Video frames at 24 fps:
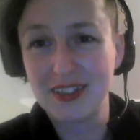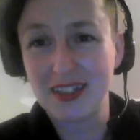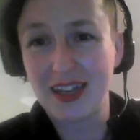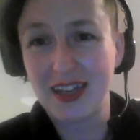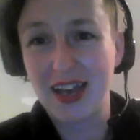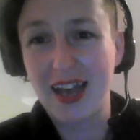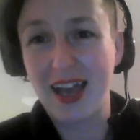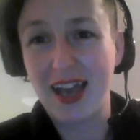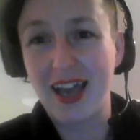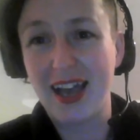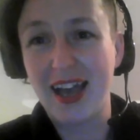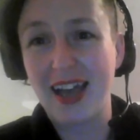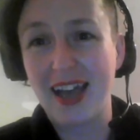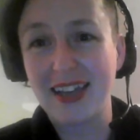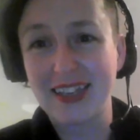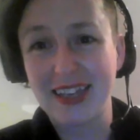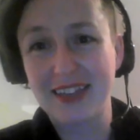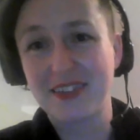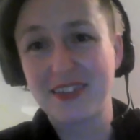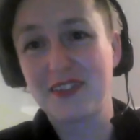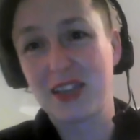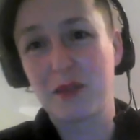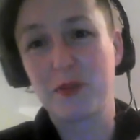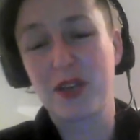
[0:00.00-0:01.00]
and
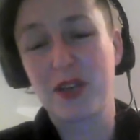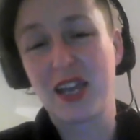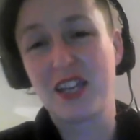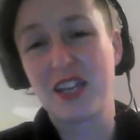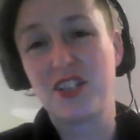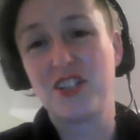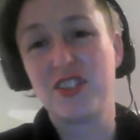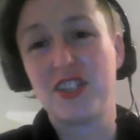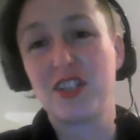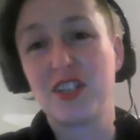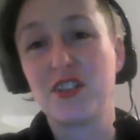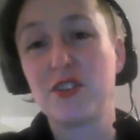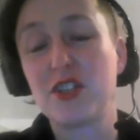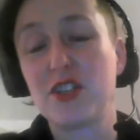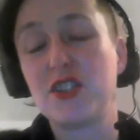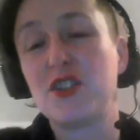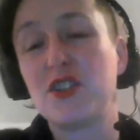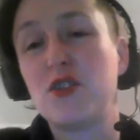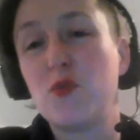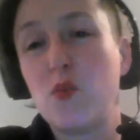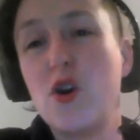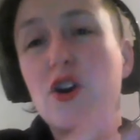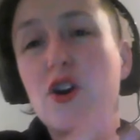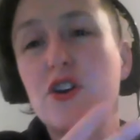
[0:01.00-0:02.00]
get those applications in, because
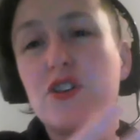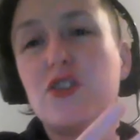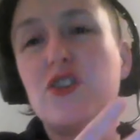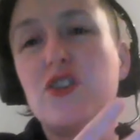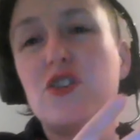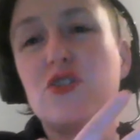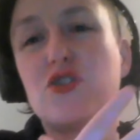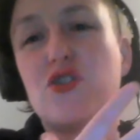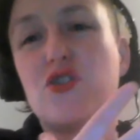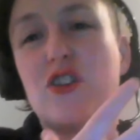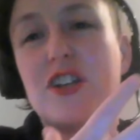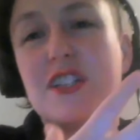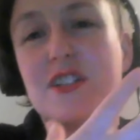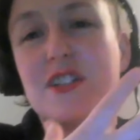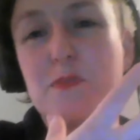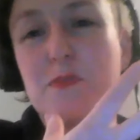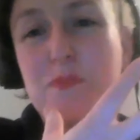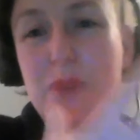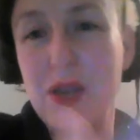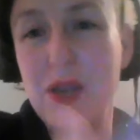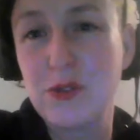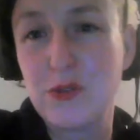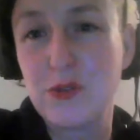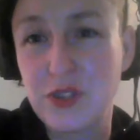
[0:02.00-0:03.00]
the work that you're trying to
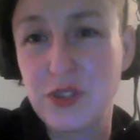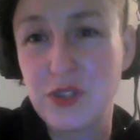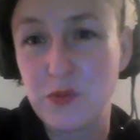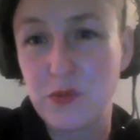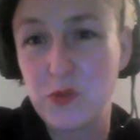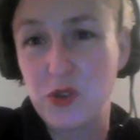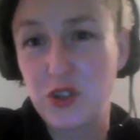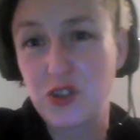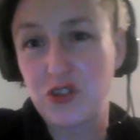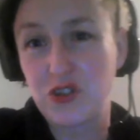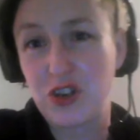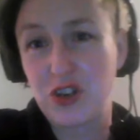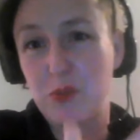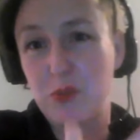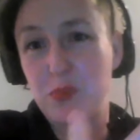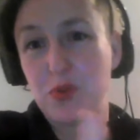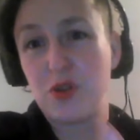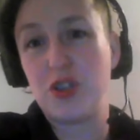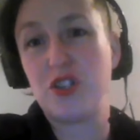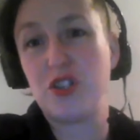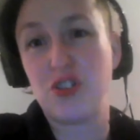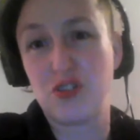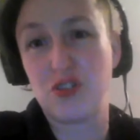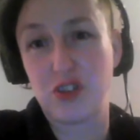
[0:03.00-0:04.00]
build and what you're trying to
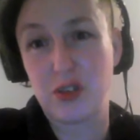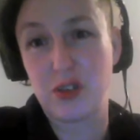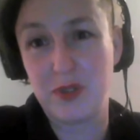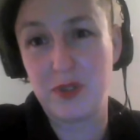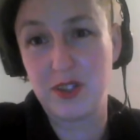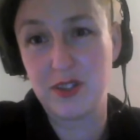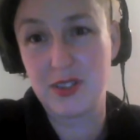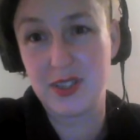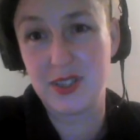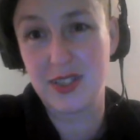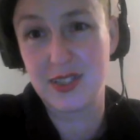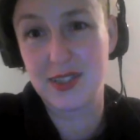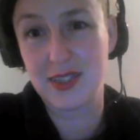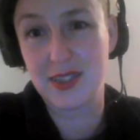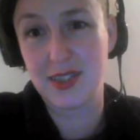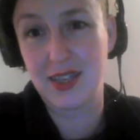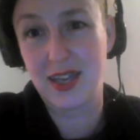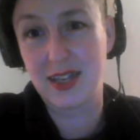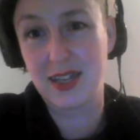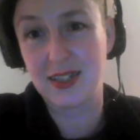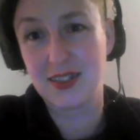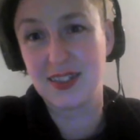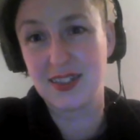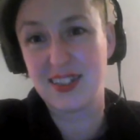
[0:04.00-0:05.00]
put into your communities at the
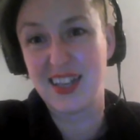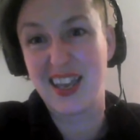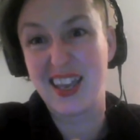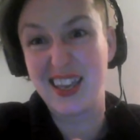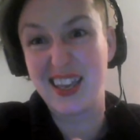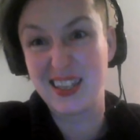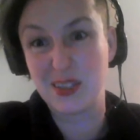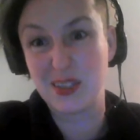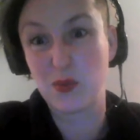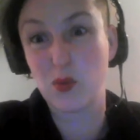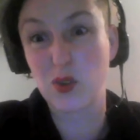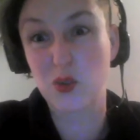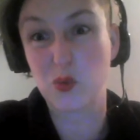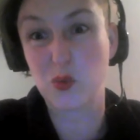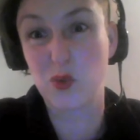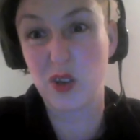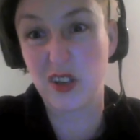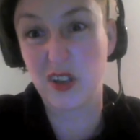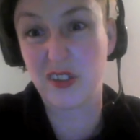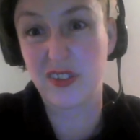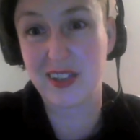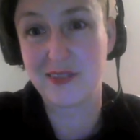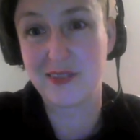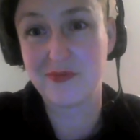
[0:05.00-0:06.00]
end of the day is what's
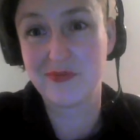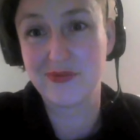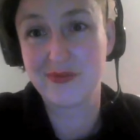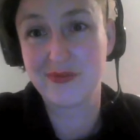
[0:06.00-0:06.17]
worth it.